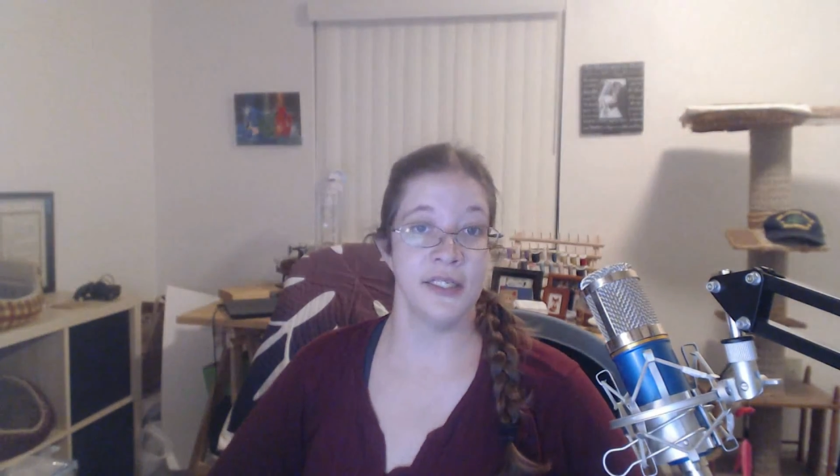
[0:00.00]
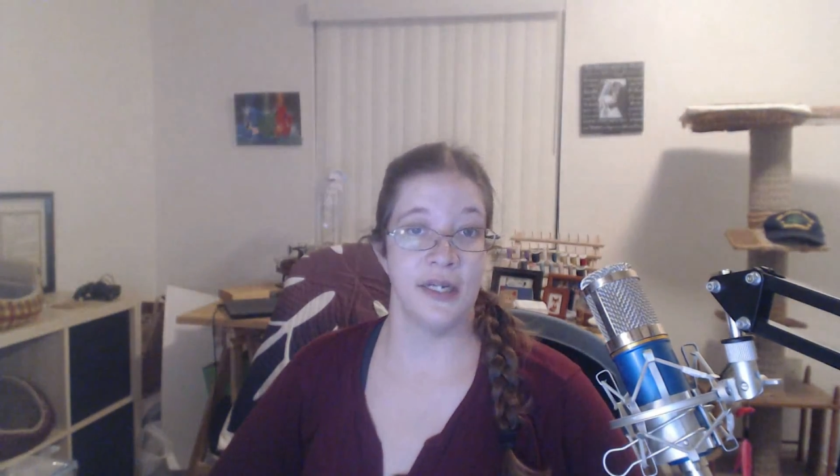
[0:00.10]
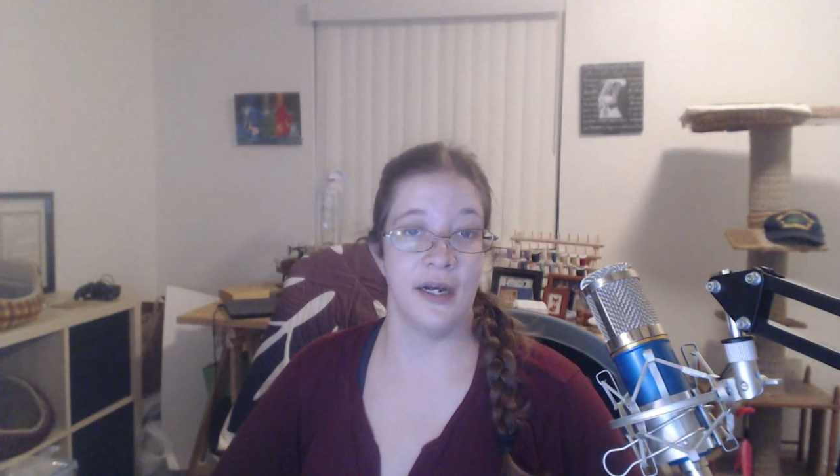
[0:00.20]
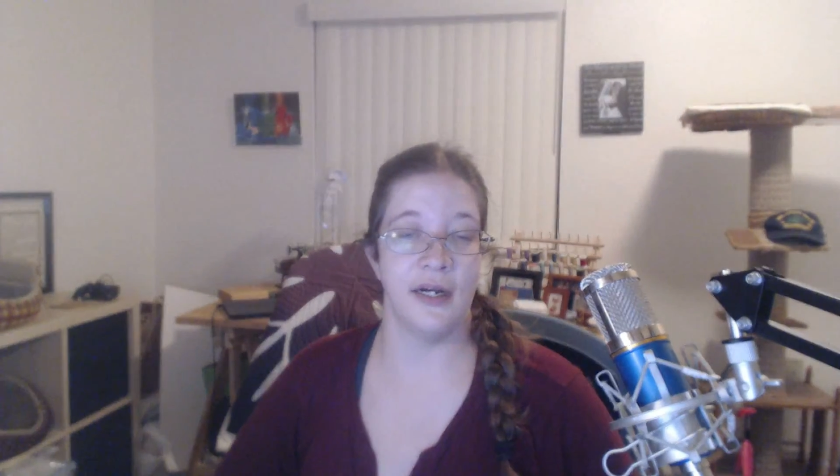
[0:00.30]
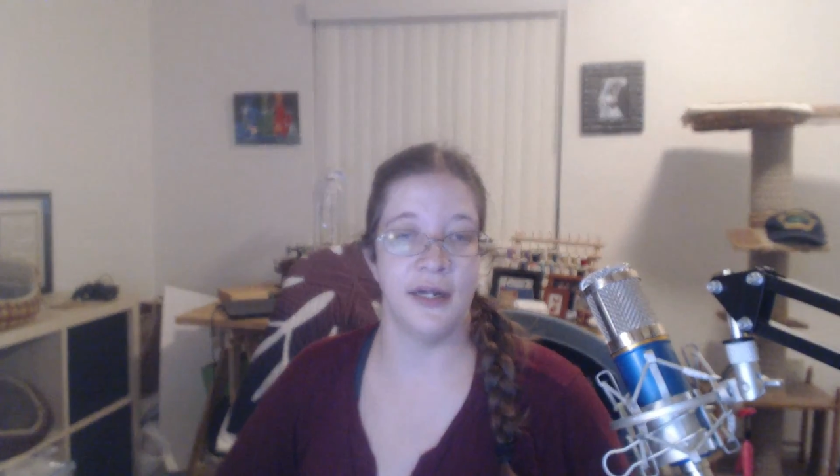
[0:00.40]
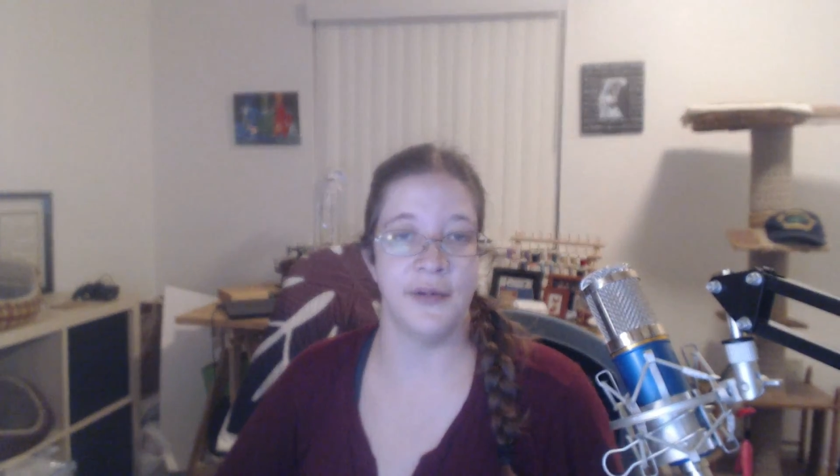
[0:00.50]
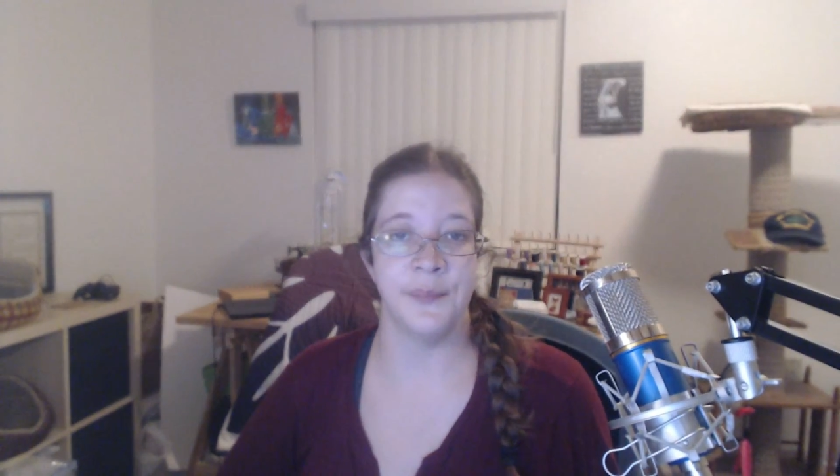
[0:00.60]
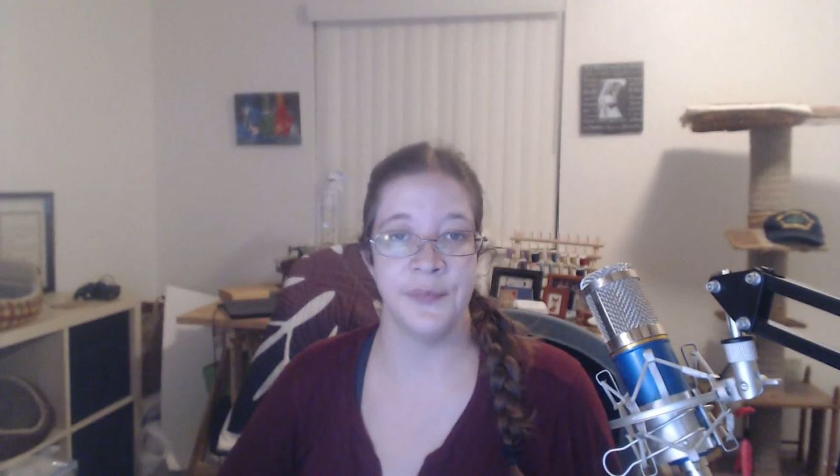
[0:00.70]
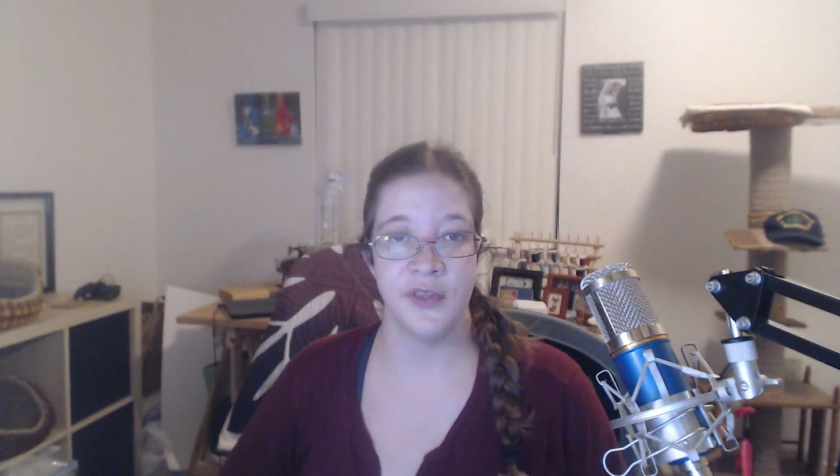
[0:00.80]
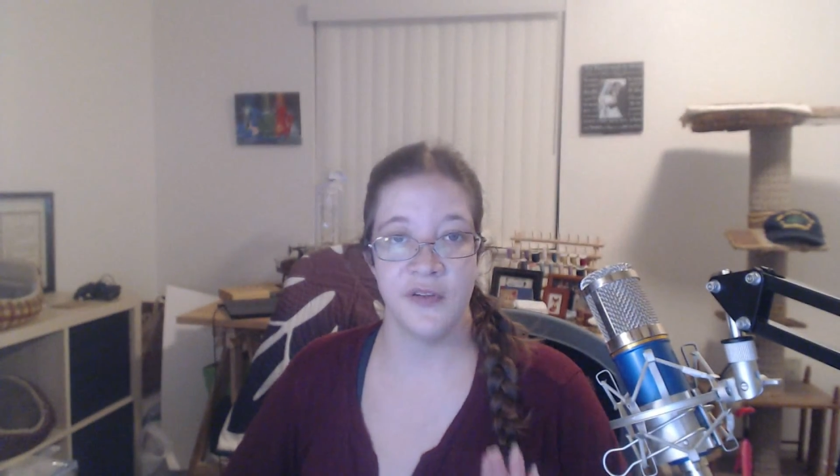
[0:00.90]

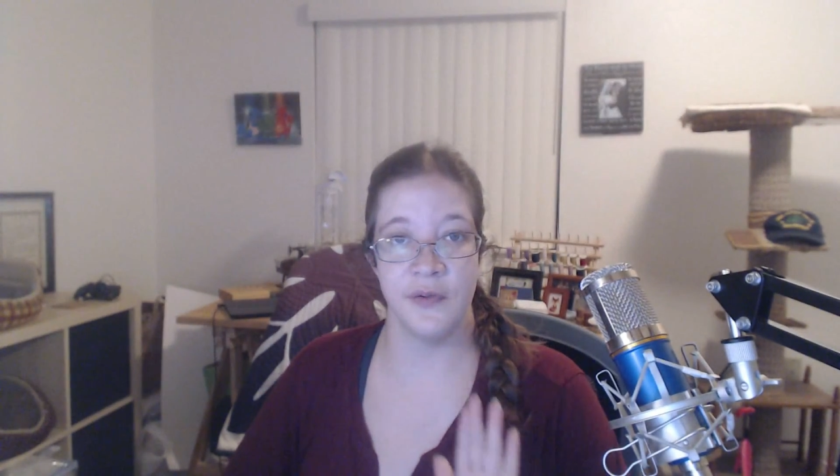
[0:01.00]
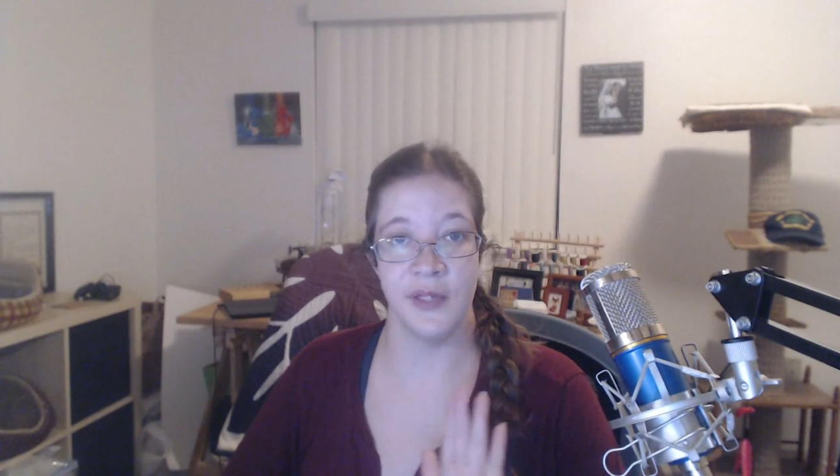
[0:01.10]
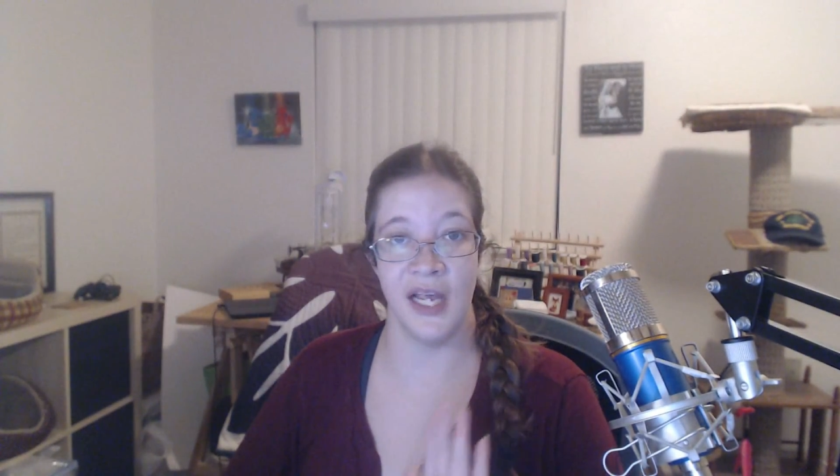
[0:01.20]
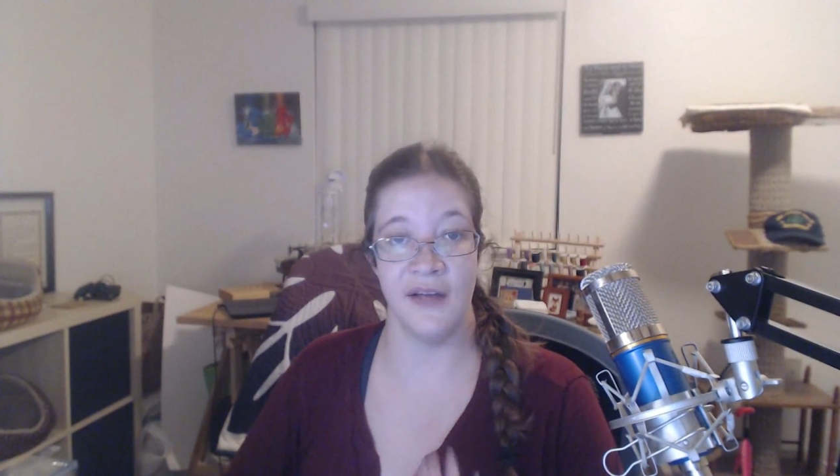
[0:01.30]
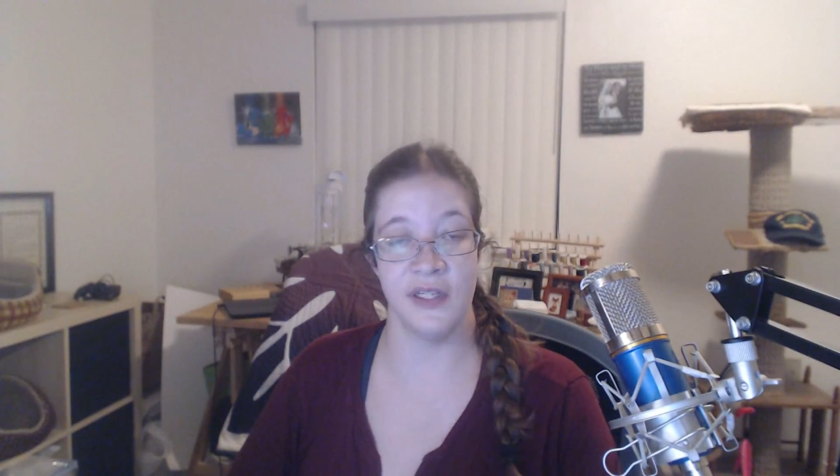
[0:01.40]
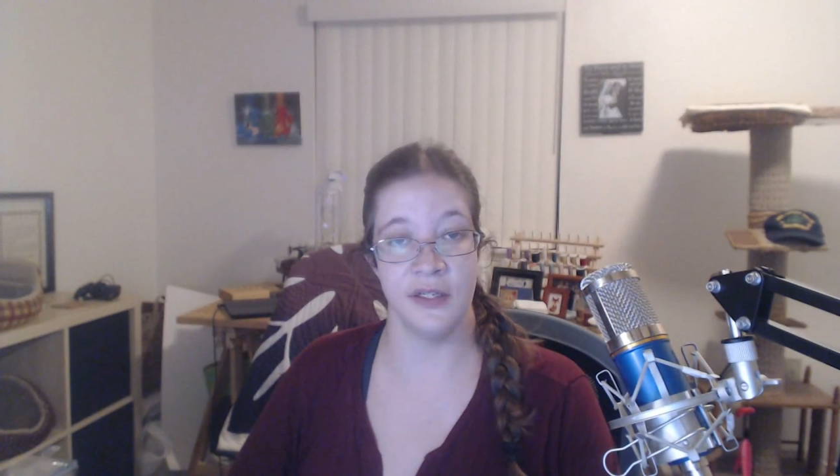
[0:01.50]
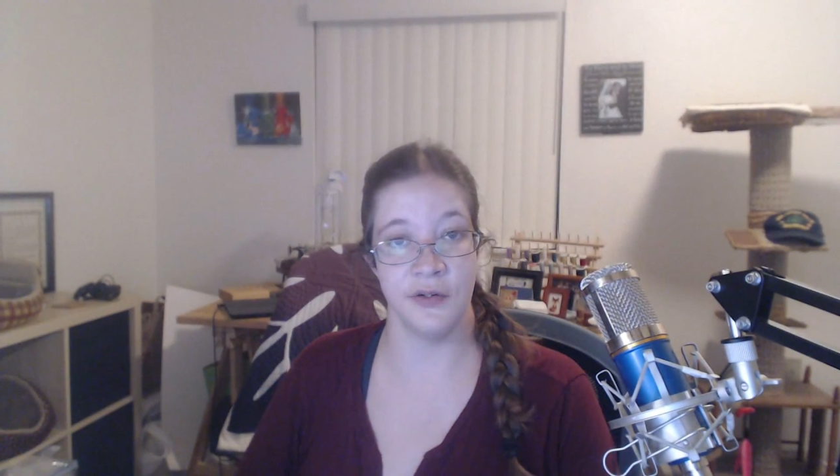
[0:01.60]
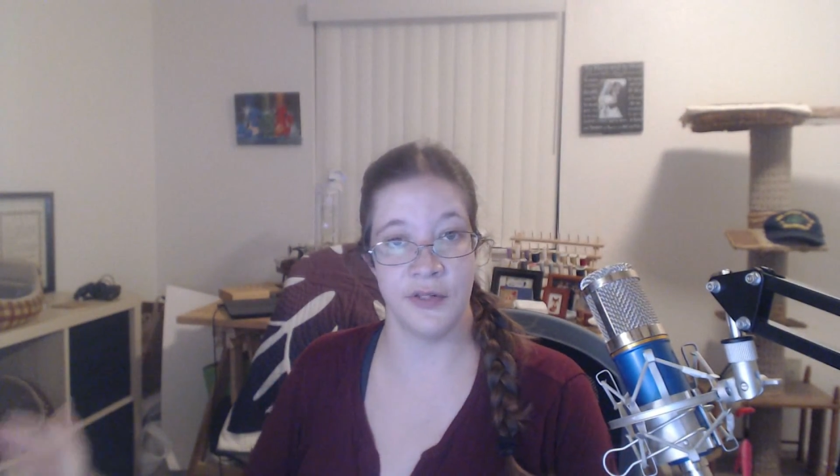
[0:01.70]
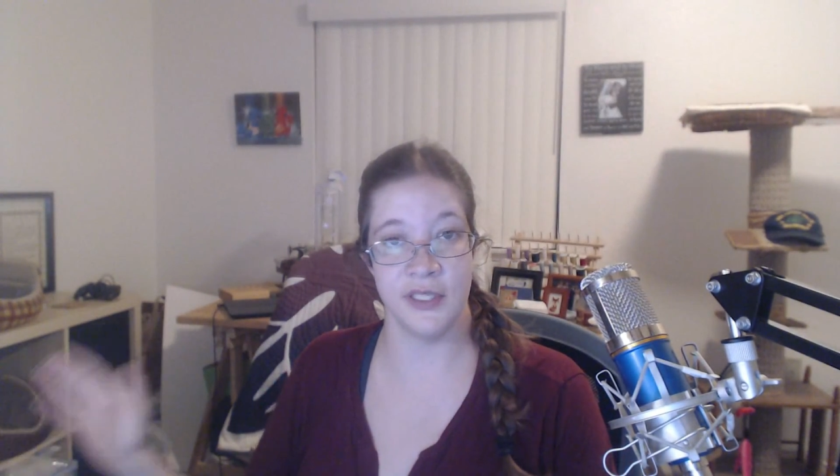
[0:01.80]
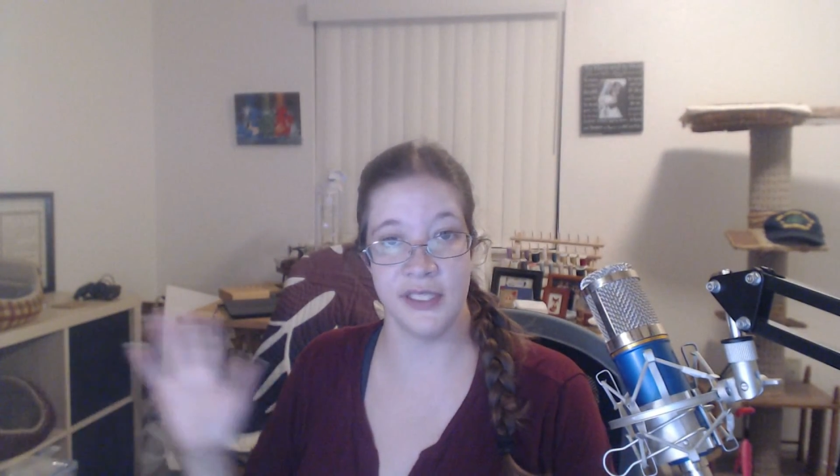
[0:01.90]
from the Heaven and
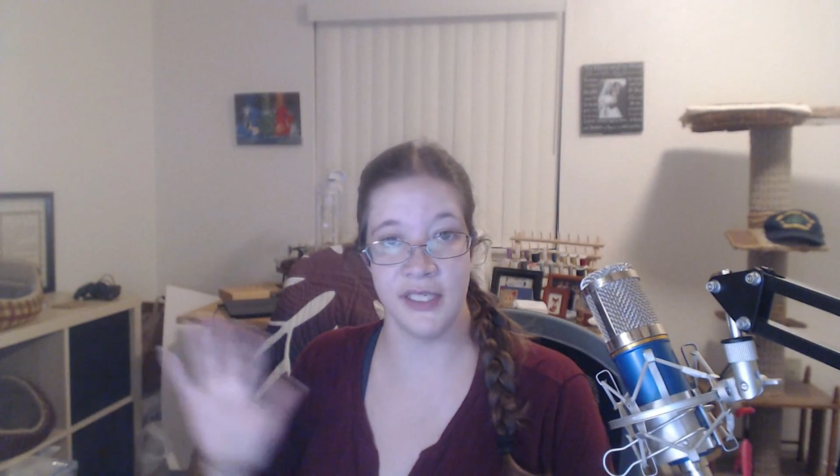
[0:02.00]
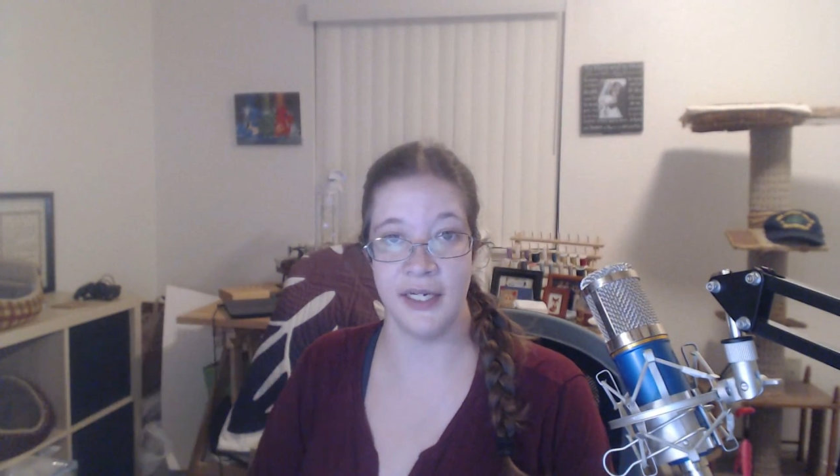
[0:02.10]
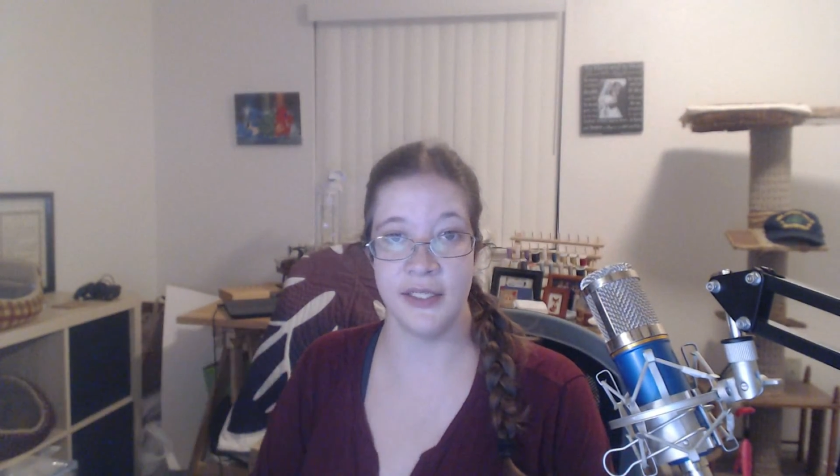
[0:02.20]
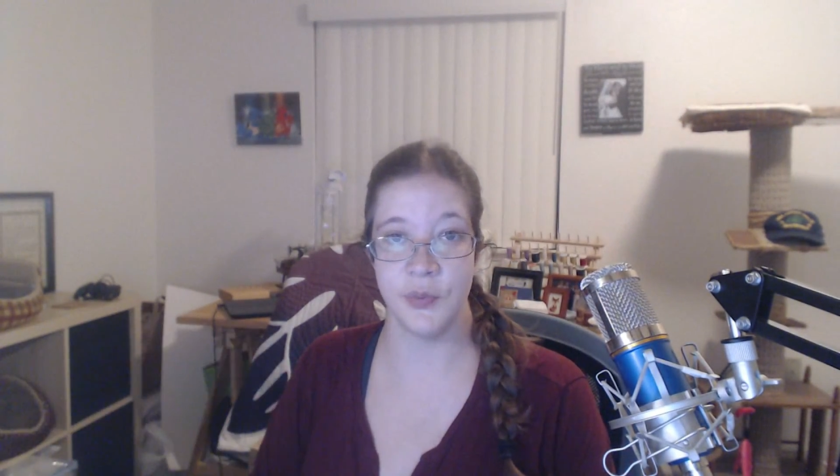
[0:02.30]
Earth Designs,